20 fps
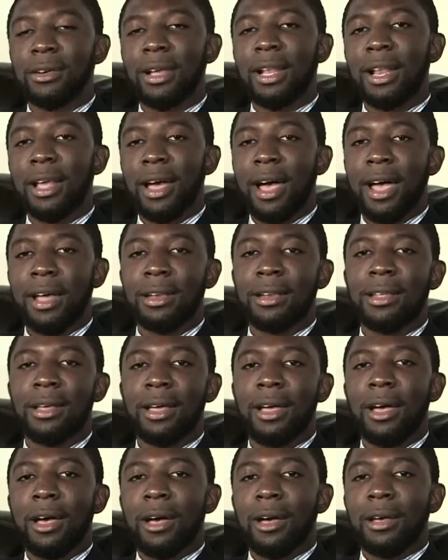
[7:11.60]
really hard.
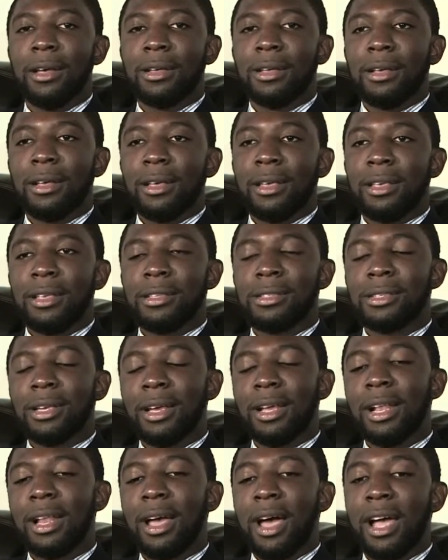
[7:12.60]
It's
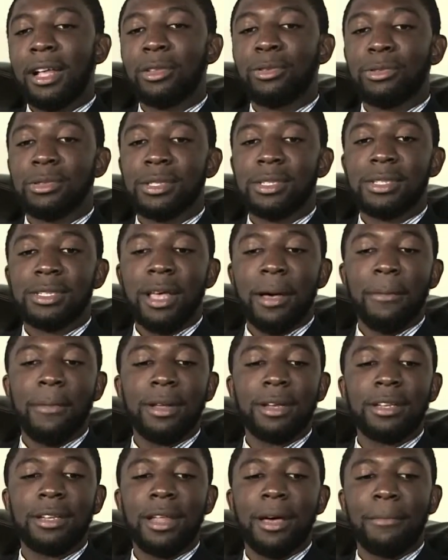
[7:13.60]
really hard to see
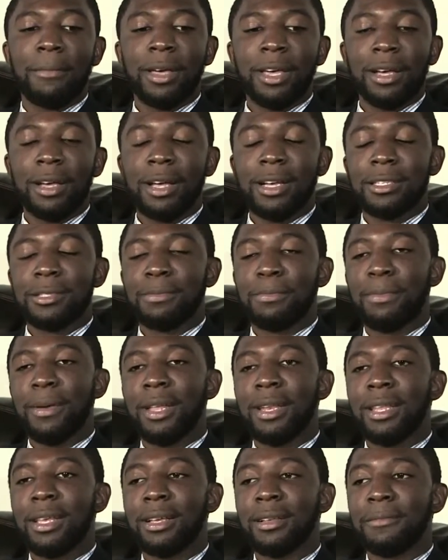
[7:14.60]
somebody in America
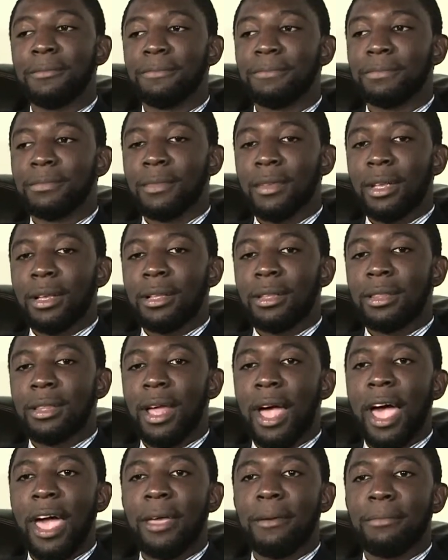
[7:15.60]
spending
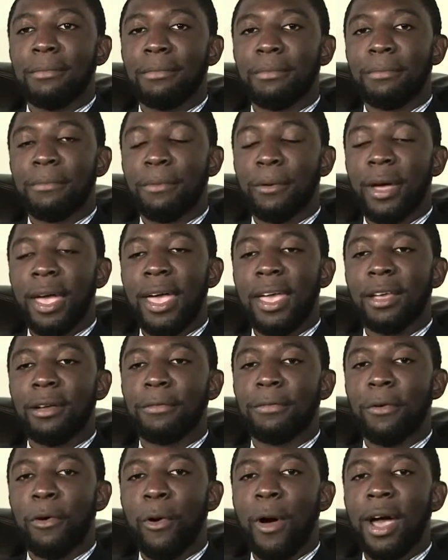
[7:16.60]
time praying
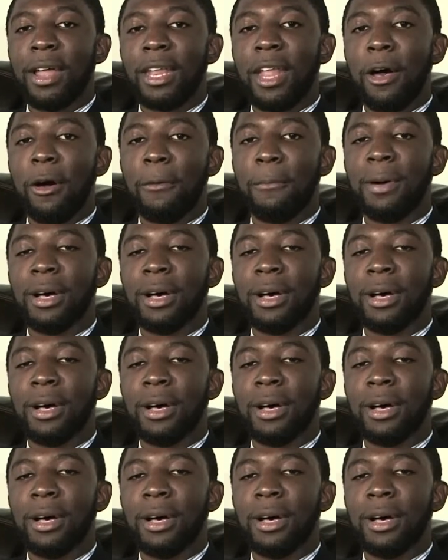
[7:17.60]
for 1 hour.